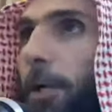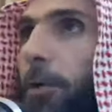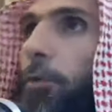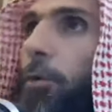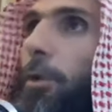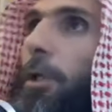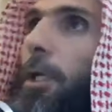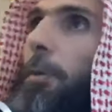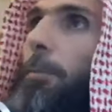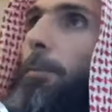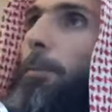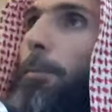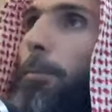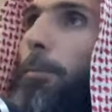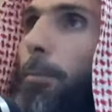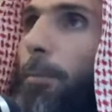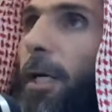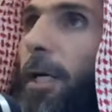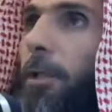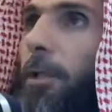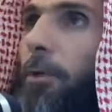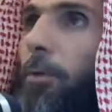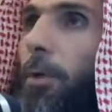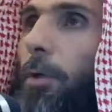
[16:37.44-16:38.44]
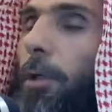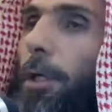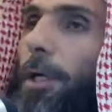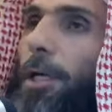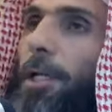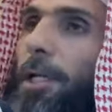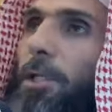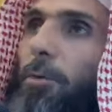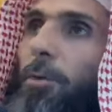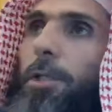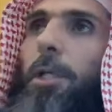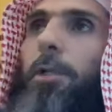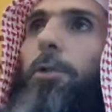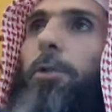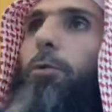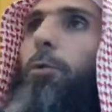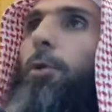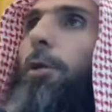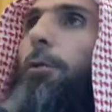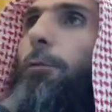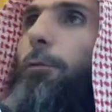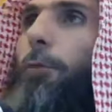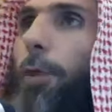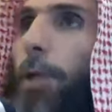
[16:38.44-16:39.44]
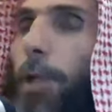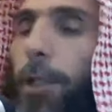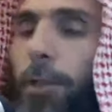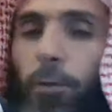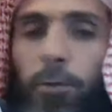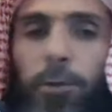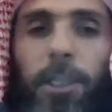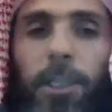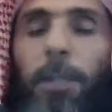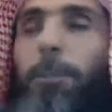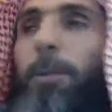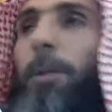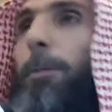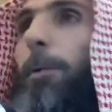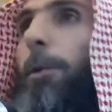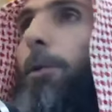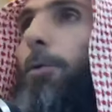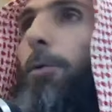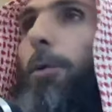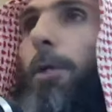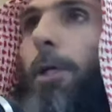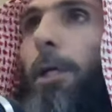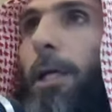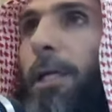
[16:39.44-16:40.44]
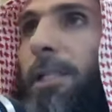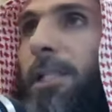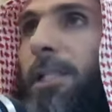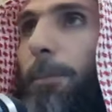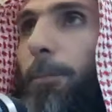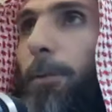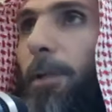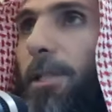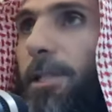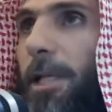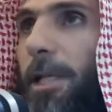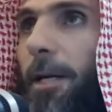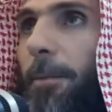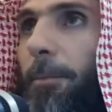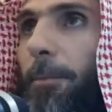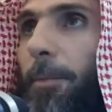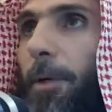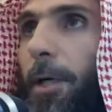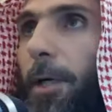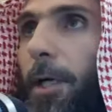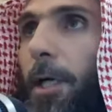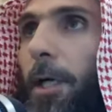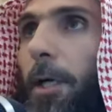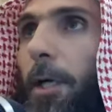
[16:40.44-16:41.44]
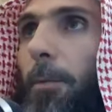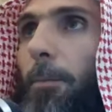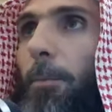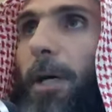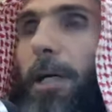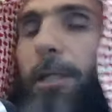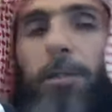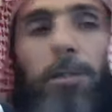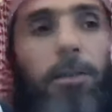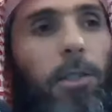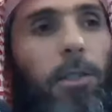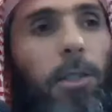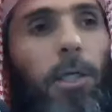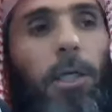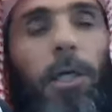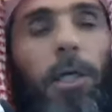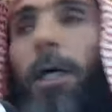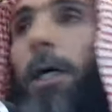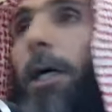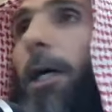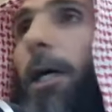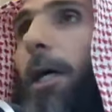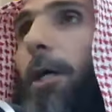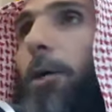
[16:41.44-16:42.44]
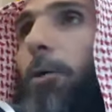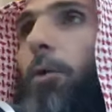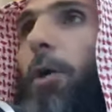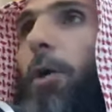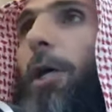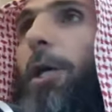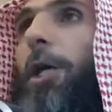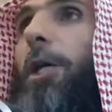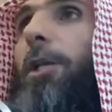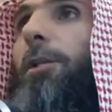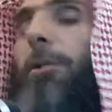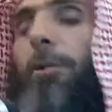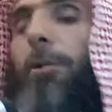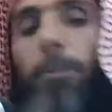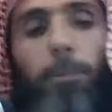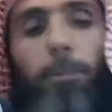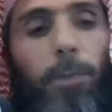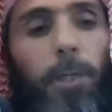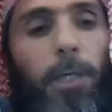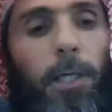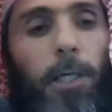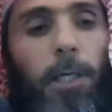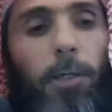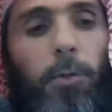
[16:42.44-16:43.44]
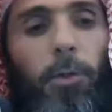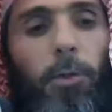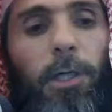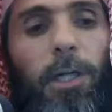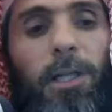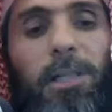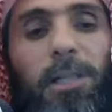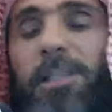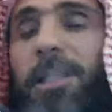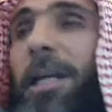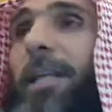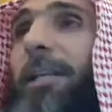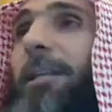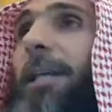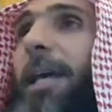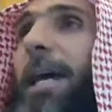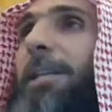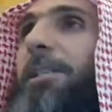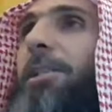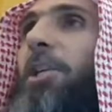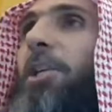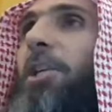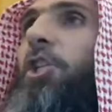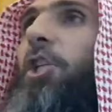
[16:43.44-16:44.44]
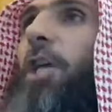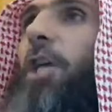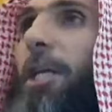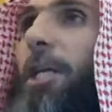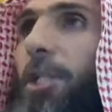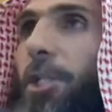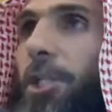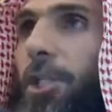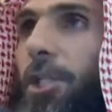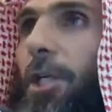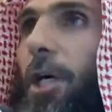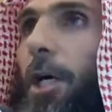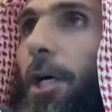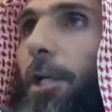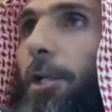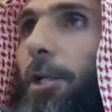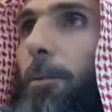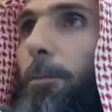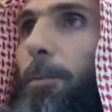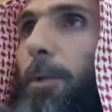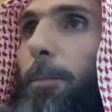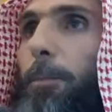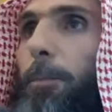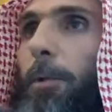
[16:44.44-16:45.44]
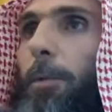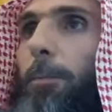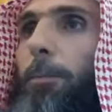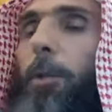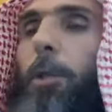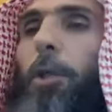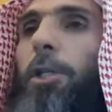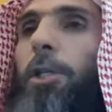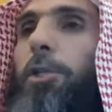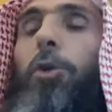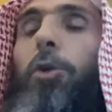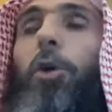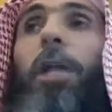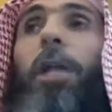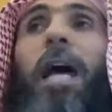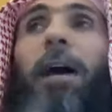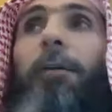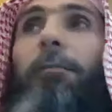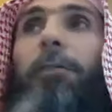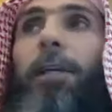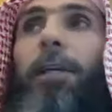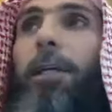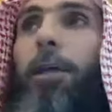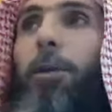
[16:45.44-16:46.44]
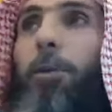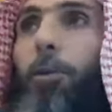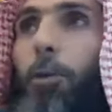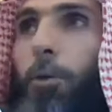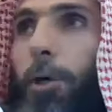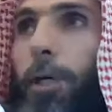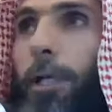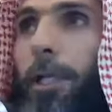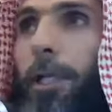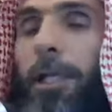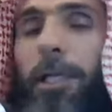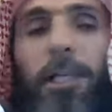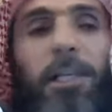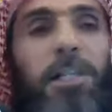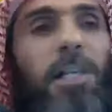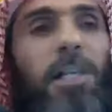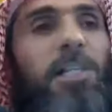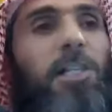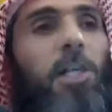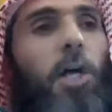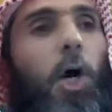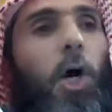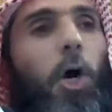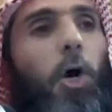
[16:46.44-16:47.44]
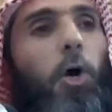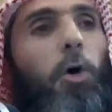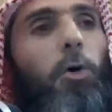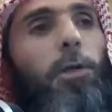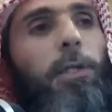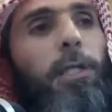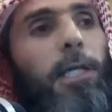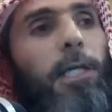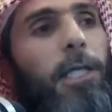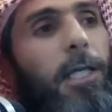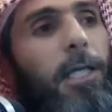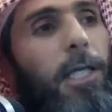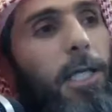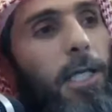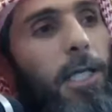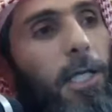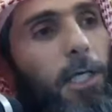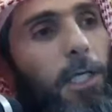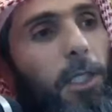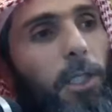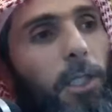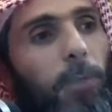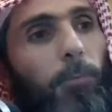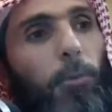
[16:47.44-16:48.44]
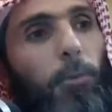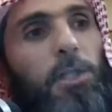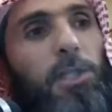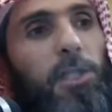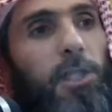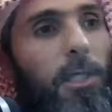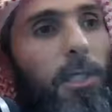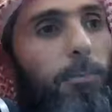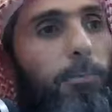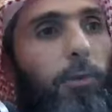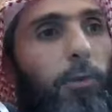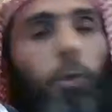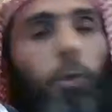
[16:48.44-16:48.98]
ta'ala, to come back to Allah azza wa jalla, to revert, to tell people to accept Islam. But you are not sent as a judge on the people, because you don't have that authority. This is only the Muslim